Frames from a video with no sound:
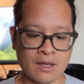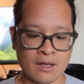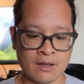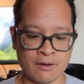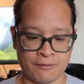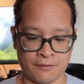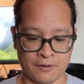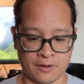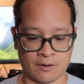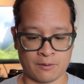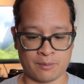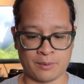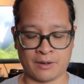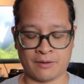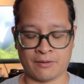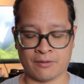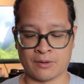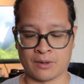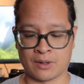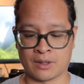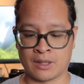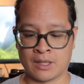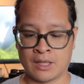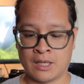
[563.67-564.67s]
It fits my
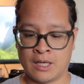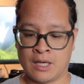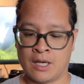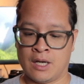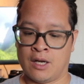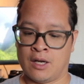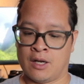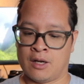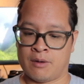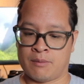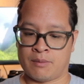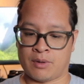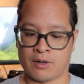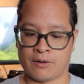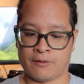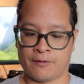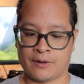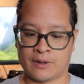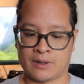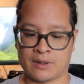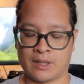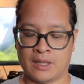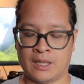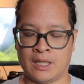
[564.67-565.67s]
foot
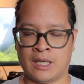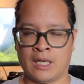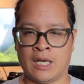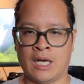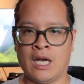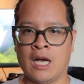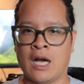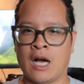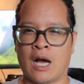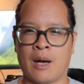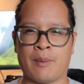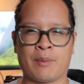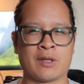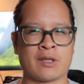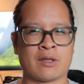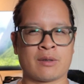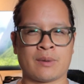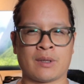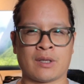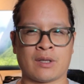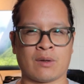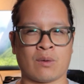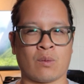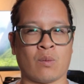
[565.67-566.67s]
perfectly. I'm a
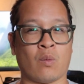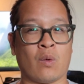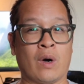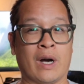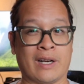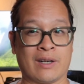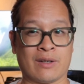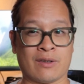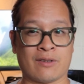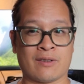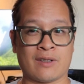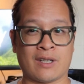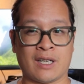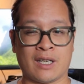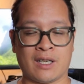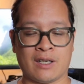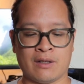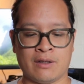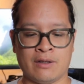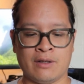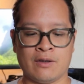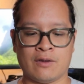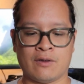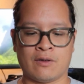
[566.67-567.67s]
little on the wider
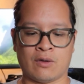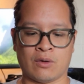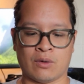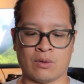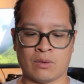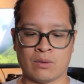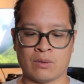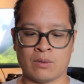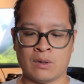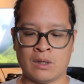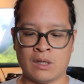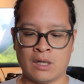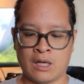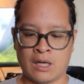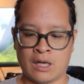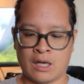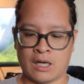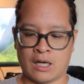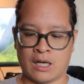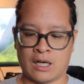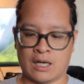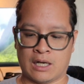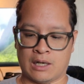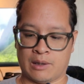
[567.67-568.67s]
side too,
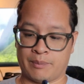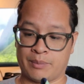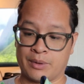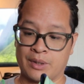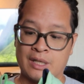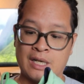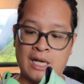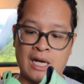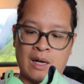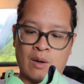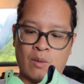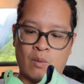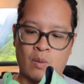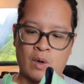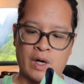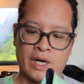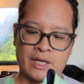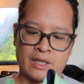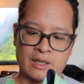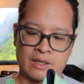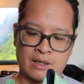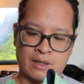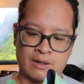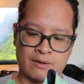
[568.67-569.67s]
but not
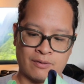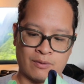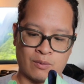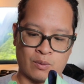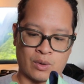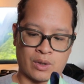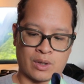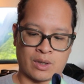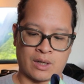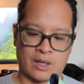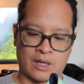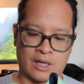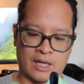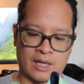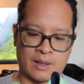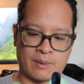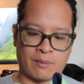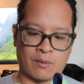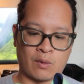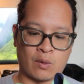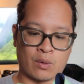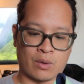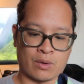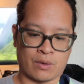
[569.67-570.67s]
wide enough where
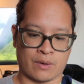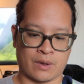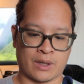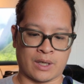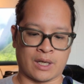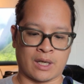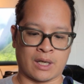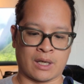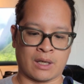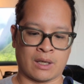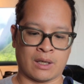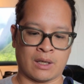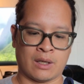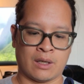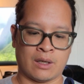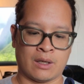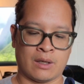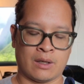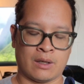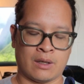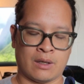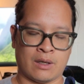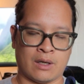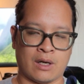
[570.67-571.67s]
I'm ordering
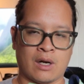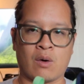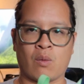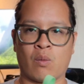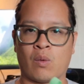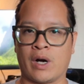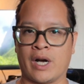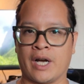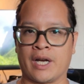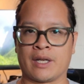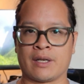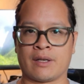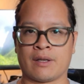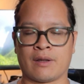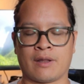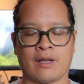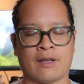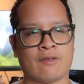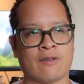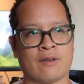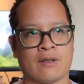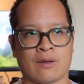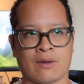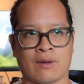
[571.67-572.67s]
a wide.
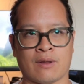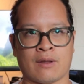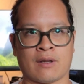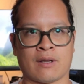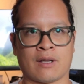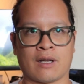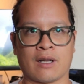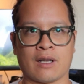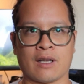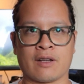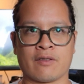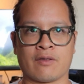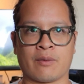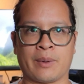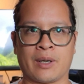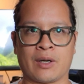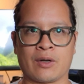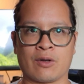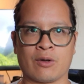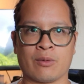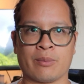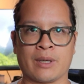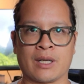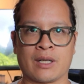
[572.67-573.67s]
That's another thing I love
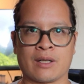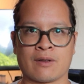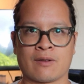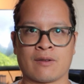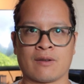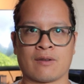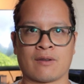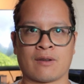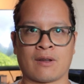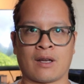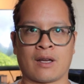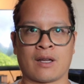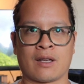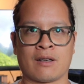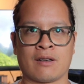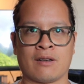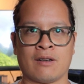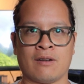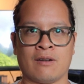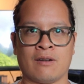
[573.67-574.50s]
about New Balance is that